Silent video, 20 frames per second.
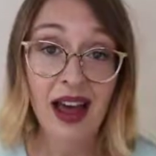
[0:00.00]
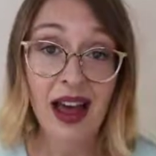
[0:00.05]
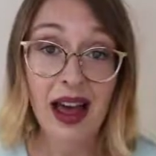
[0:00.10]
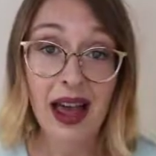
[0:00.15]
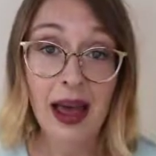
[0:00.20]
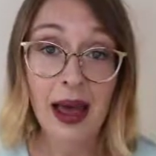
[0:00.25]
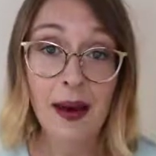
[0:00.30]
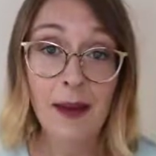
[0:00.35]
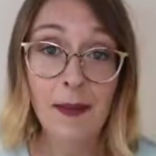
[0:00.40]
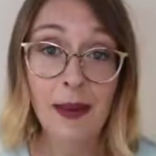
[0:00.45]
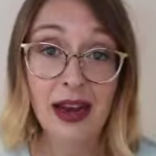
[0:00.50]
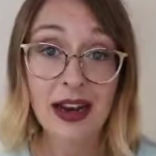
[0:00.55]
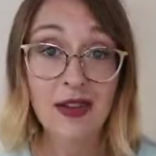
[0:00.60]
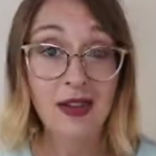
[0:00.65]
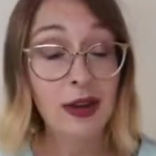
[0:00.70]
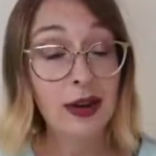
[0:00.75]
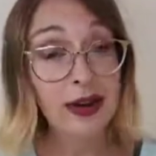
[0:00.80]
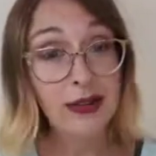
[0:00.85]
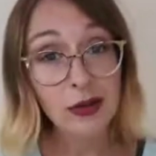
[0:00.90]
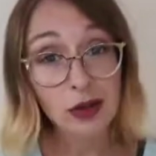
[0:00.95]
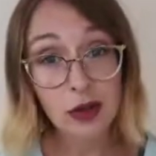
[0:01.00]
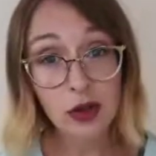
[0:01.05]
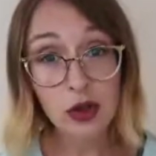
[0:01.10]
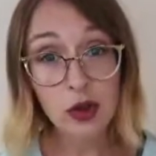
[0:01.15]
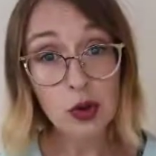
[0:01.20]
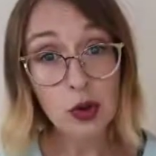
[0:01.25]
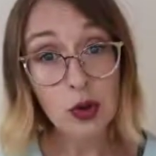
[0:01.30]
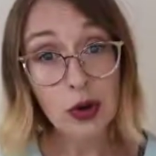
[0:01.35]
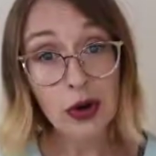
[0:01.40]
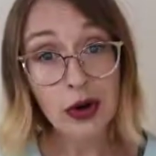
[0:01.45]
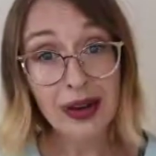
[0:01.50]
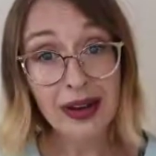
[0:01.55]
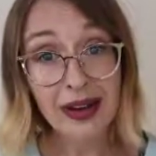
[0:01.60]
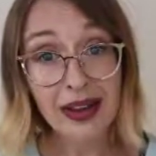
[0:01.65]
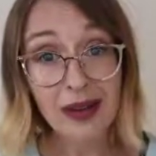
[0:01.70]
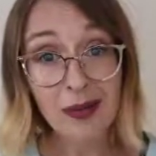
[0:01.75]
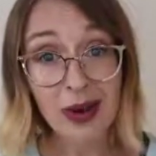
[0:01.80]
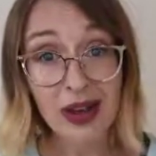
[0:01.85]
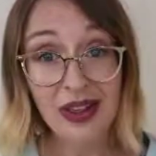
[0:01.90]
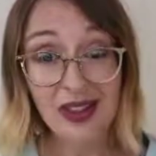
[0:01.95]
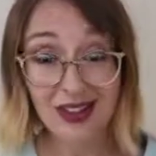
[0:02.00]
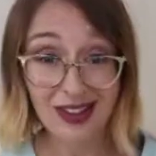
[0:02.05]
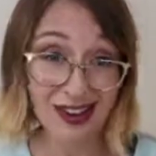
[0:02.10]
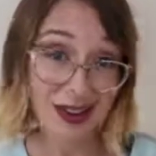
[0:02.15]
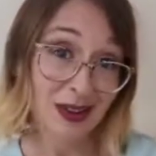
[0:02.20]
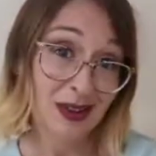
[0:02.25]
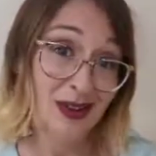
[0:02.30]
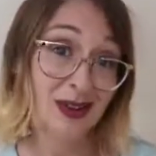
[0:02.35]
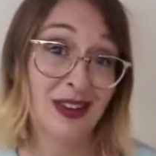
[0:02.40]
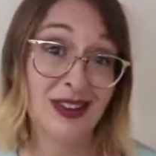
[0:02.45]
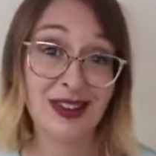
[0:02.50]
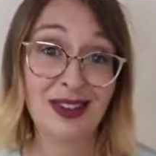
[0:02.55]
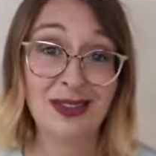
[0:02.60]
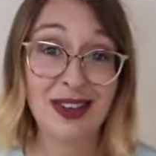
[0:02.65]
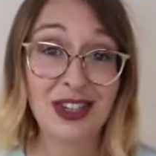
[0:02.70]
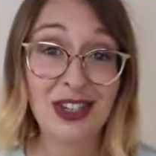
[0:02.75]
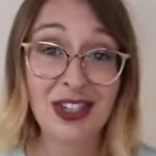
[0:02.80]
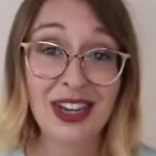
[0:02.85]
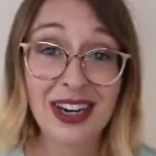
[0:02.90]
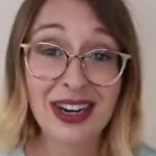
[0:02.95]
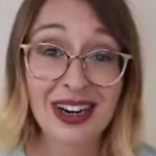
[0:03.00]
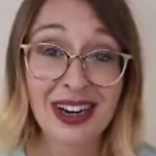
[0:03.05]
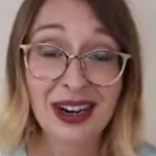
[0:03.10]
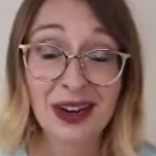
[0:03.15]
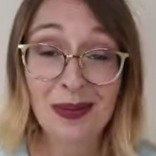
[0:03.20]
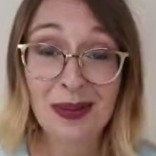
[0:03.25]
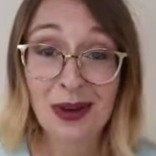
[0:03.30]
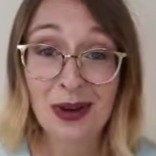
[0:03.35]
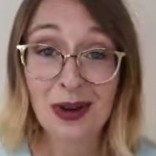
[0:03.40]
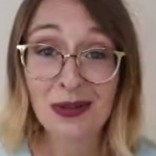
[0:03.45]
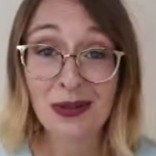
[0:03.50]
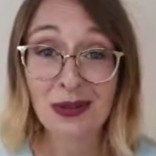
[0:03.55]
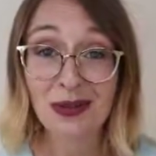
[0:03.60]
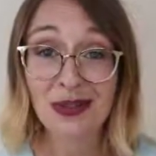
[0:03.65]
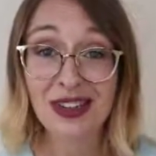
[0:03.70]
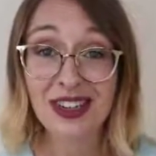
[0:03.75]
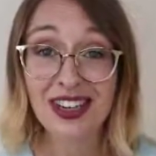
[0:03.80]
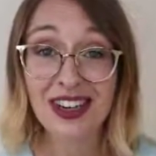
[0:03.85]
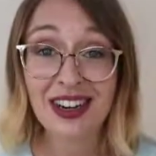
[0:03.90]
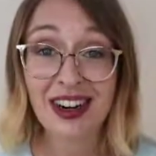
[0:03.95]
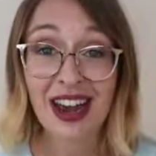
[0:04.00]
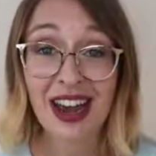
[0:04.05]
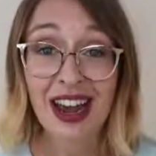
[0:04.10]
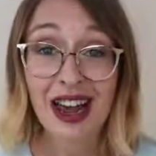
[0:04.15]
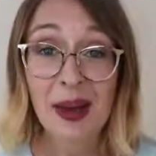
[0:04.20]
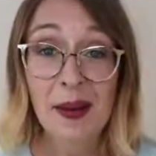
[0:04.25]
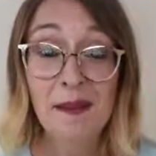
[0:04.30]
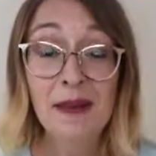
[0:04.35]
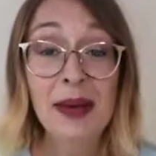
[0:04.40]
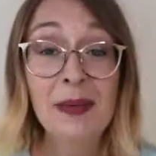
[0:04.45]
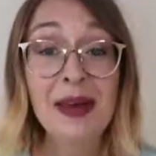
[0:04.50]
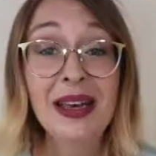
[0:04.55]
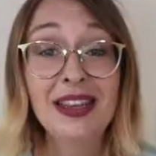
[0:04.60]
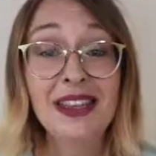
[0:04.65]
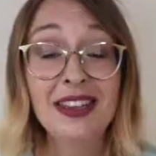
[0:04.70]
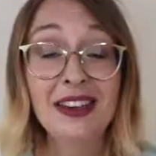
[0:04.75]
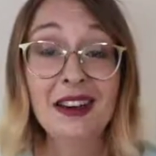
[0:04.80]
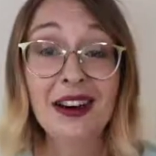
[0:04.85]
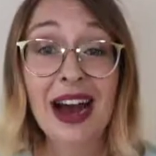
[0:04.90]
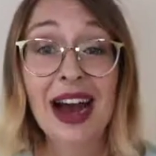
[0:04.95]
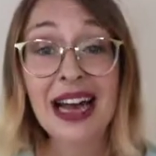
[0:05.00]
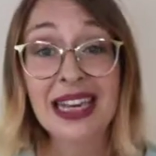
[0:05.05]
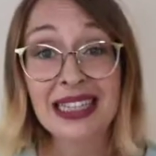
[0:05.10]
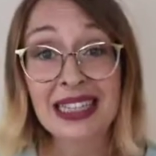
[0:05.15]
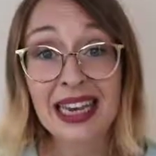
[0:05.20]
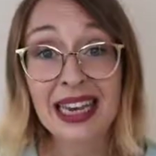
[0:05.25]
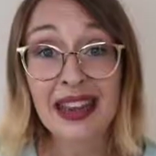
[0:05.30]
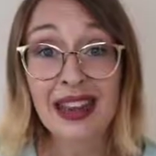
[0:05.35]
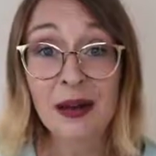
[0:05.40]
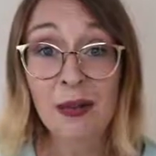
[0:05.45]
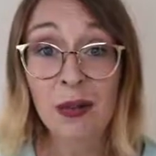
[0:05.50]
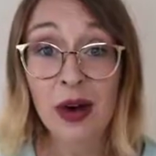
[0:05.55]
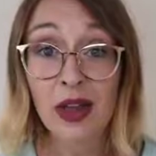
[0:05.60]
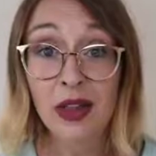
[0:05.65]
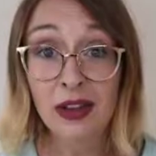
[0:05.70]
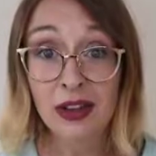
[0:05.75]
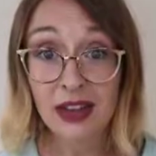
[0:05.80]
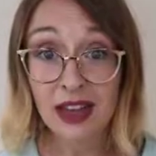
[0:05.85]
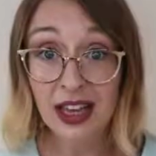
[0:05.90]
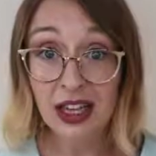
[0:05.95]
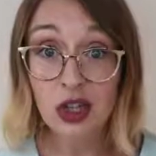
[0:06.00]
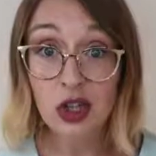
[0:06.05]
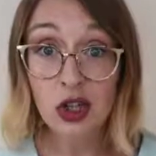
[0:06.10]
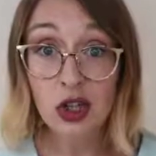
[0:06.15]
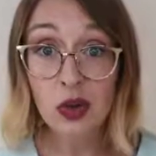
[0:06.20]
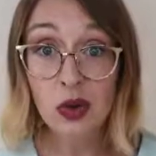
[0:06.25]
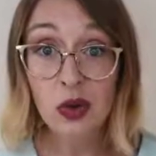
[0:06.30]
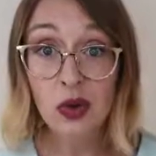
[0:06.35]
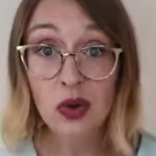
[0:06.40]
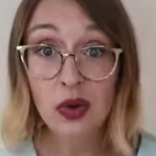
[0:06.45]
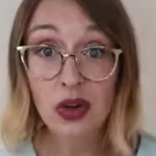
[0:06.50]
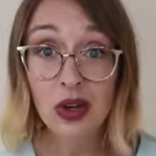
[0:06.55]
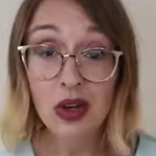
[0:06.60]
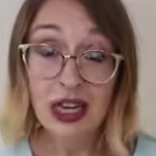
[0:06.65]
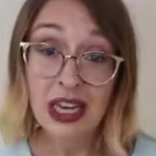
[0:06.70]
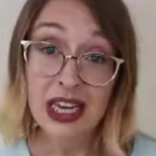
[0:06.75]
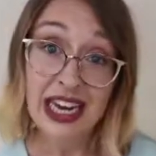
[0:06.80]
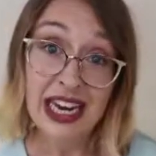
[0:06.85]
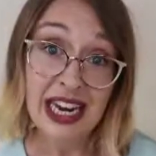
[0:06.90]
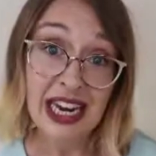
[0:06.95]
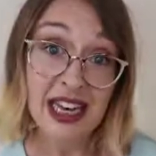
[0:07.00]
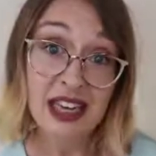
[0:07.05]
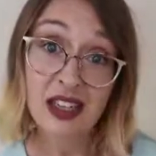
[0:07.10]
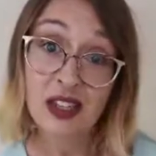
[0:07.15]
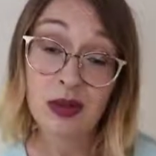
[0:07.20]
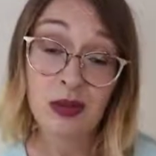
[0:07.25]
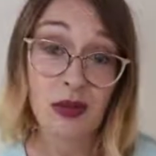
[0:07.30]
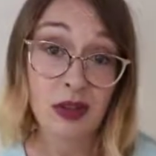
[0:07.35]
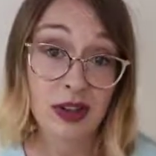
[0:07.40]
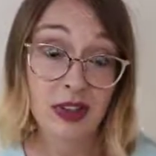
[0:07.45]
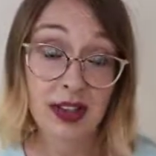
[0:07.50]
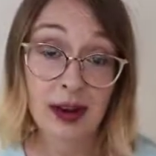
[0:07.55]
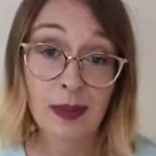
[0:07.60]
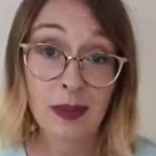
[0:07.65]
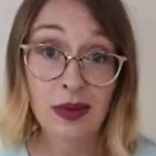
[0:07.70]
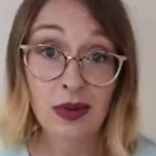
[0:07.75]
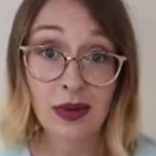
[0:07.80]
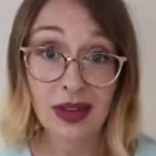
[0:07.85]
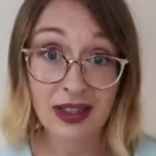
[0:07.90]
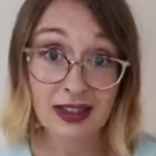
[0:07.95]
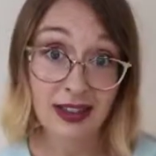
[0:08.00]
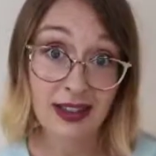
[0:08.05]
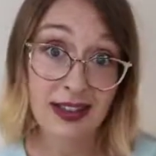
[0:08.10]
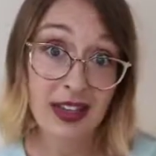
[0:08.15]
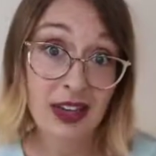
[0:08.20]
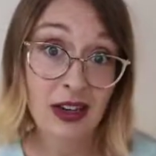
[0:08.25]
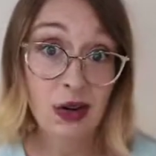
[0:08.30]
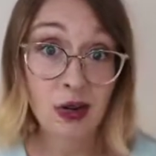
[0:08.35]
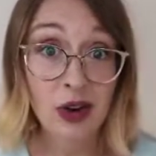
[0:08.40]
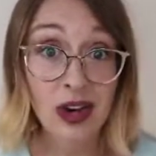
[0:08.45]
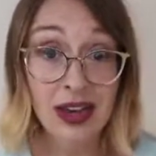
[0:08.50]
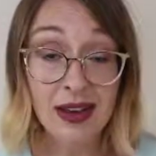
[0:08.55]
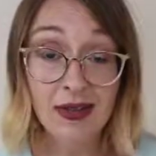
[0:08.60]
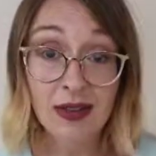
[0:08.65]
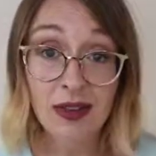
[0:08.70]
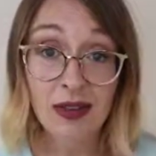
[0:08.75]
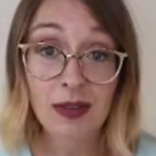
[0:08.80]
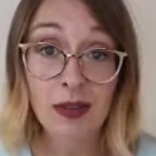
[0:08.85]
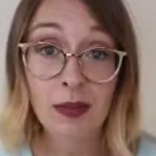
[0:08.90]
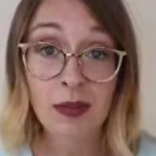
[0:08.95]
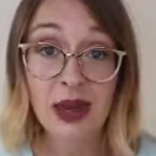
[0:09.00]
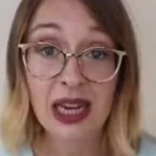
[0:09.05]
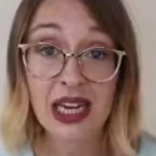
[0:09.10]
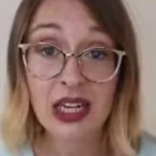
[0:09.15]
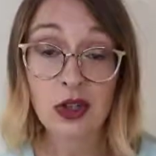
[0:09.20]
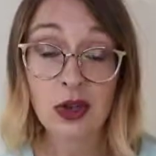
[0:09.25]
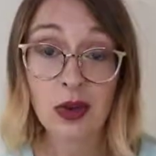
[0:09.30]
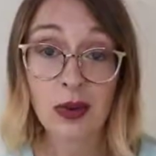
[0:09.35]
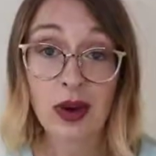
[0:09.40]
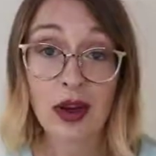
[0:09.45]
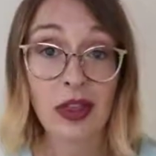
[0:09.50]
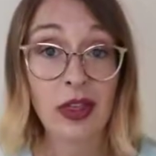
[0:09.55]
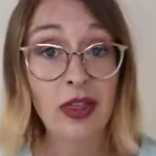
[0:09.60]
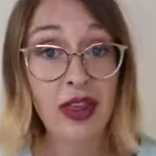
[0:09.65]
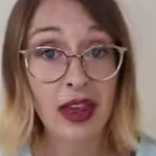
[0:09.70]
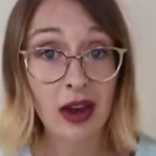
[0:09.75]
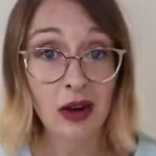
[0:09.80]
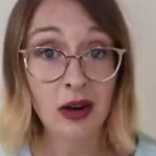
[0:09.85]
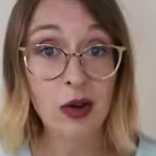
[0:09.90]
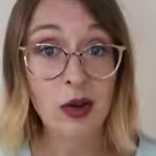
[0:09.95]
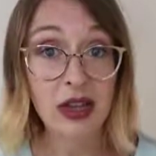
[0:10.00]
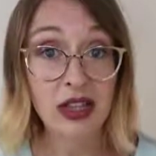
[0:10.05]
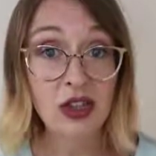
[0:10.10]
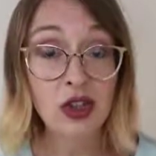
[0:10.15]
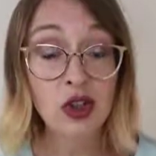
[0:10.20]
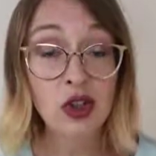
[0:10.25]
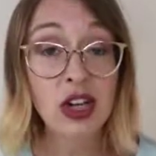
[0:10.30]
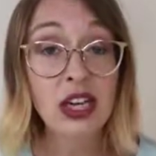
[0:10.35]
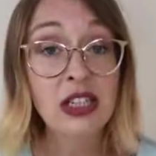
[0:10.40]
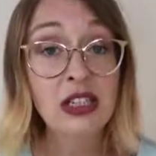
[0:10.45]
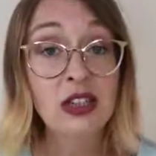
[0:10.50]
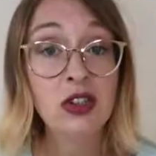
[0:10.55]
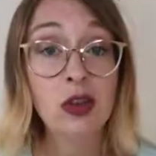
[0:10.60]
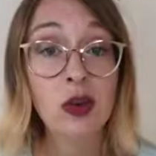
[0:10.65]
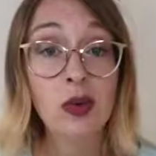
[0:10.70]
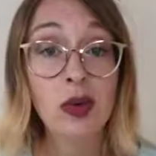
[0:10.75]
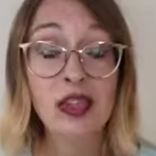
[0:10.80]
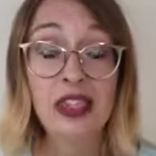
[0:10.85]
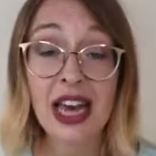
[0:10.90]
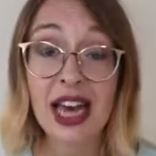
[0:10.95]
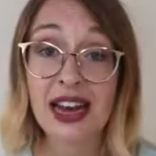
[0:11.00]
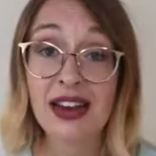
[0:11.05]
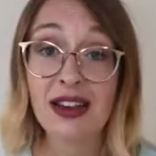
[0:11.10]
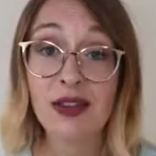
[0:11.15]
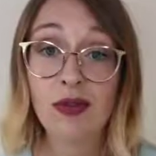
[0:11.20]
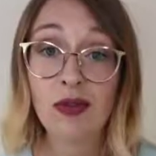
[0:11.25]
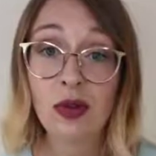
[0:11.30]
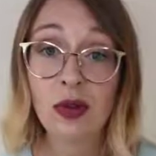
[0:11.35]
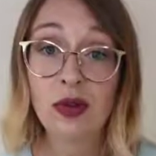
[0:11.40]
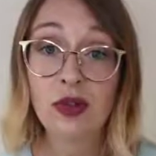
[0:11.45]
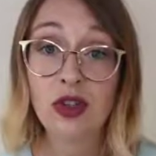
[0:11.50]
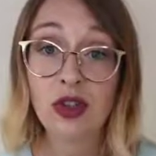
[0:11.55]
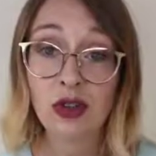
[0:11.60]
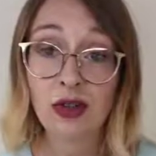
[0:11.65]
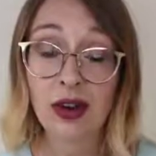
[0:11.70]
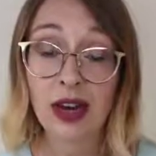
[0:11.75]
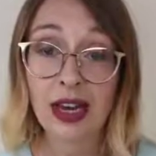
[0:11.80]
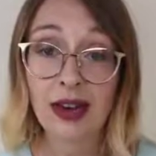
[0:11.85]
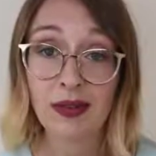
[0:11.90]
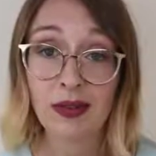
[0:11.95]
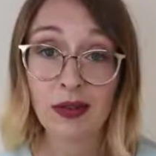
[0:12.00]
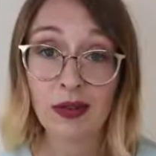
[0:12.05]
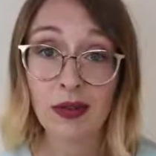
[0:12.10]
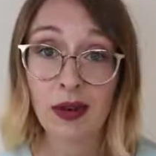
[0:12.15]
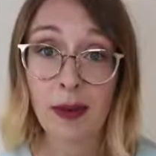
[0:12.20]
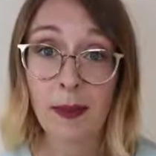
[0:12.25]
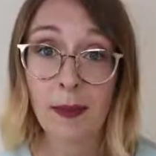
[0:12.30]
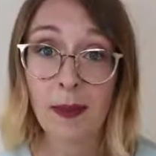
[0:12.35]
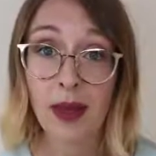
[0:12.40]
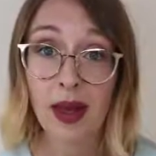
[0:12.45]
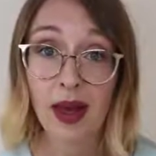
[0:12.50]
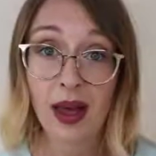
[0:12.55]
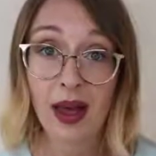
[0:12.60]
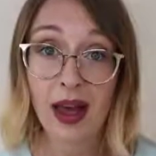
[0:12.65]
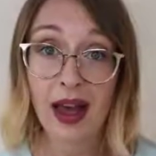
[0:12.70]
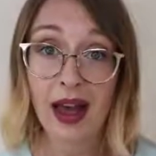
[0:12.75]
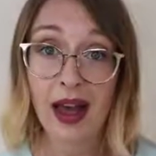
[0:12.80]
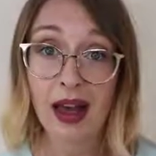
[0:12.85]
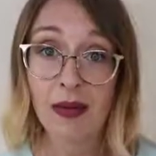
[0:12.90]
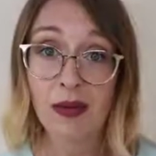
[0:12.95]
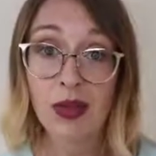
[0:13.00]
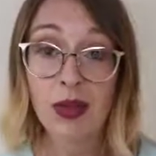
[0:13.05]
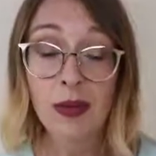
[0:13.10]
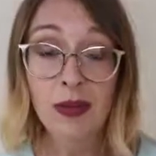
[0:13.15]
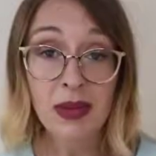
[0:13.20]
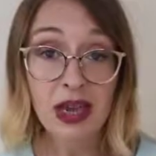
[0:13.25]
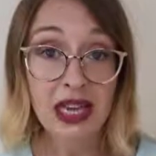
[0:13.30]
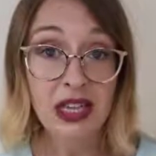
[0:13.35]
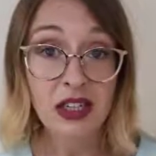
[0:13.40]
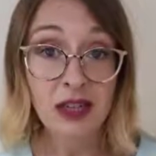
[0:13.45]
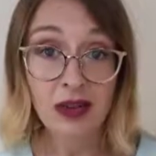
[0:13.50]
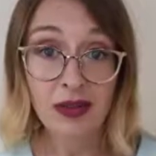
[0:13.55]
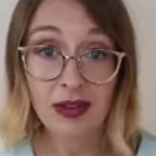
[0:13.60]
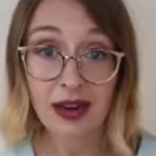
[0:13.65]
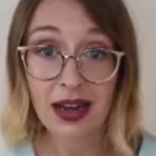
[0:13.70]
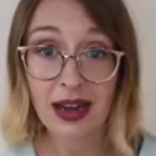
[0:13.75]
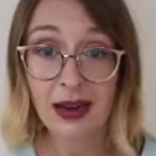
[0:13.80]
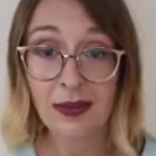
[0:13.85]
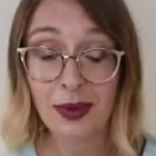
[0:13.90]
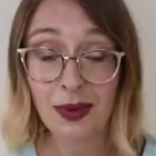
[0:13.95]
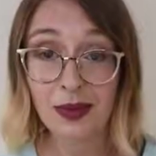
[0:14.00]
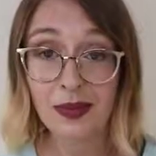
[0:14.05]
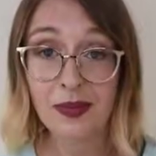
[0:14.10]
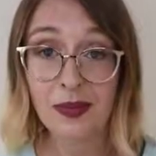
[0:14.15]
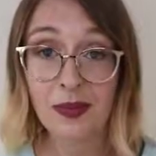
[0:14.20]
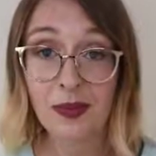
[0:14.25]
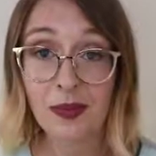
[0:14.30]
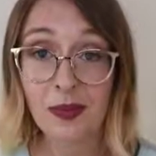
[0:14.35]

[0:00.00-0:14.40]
Um, and if you're ever unsure, with, you know, if there's a vegetarian coming over for dinner, maybe consider asking them whether they do eat, for example, as I said, gravy from meat, or whether they are quite strict and don't want any foods derived from um, the meat of an animal.